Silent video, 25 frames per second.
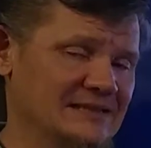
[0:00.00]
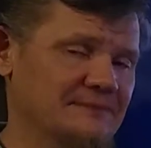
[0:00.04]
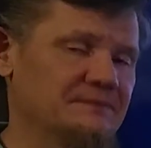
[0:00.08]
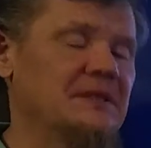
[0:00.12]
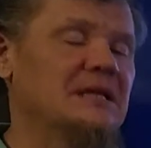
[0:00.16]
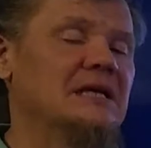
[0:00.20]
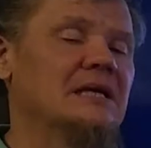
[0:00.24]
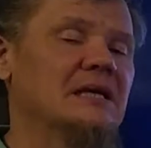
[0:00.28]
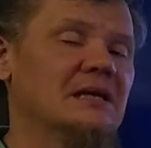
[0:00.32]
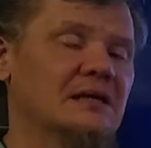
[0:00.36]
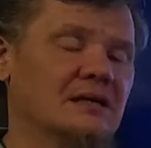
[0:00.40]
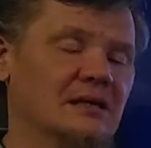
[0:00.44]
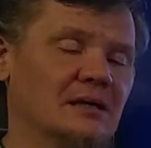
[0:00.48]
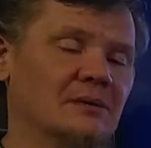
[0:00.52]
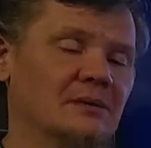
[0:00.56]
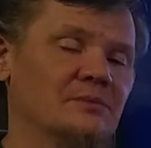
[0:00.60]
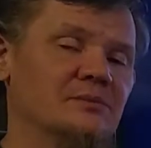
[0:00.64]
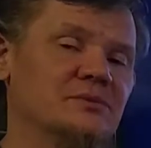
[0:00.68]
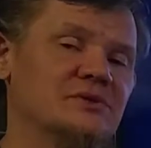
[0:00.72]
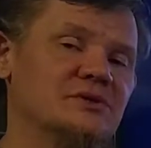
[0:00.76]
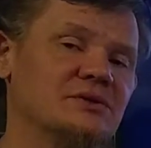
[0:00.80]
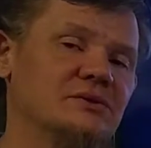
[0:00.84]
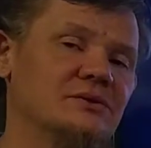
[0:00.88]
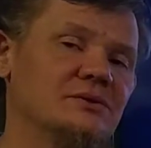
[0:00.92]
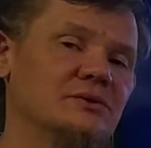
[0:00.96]
It comes
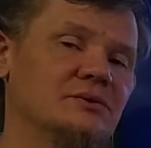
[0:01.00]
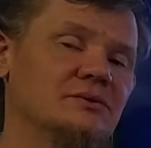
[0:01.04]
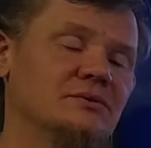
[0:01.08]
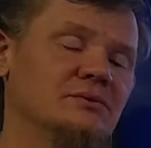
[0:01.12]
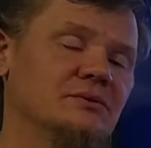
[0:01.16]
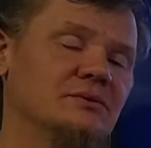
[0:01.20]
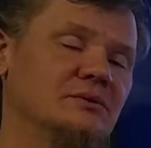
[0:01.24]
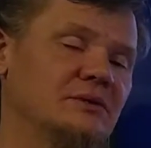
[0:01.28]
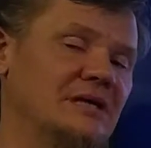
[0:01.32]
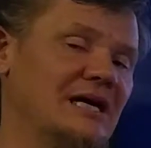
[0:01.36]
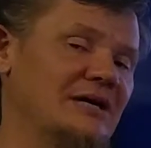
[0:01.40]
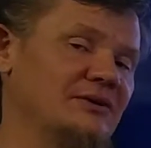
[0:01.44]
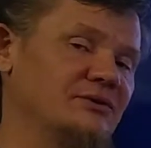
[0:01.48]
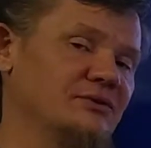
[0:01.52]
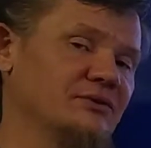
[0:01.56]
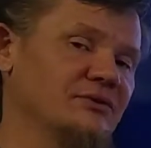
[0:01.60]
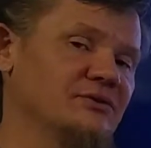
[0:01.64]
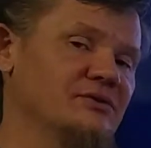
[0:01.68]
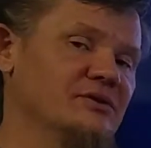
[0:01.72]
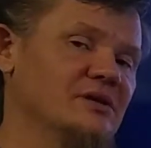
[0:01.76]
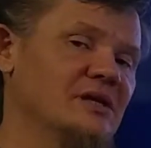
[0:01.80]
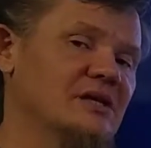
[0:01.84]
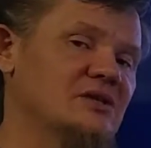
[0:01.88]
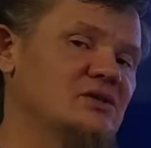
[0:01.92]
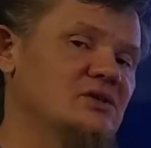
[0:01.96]
through natural
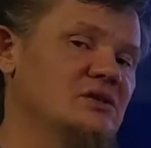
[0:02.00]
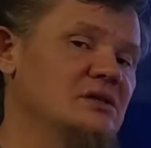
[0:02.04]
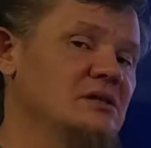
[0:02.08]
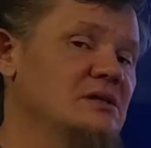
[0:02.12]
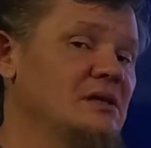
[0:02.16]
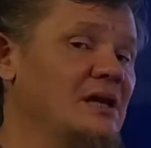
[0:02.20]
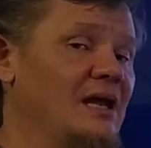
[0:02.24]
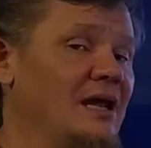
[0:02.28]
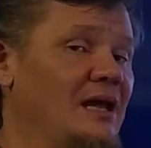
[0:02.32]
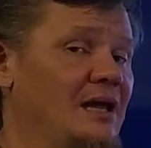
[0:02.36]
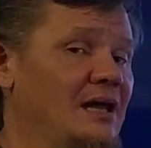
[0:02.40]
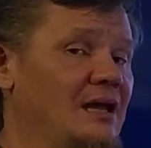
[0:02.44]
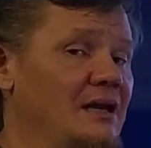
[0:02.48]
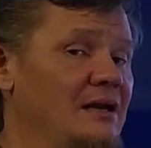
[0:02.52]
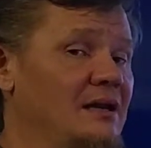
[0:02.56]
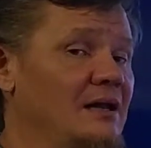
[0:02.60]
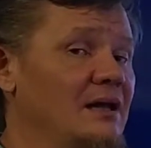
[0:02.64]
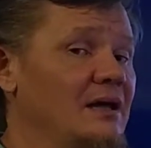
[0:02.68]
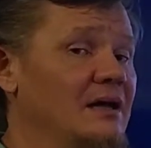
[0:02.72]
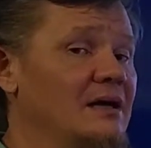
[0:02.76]
selection and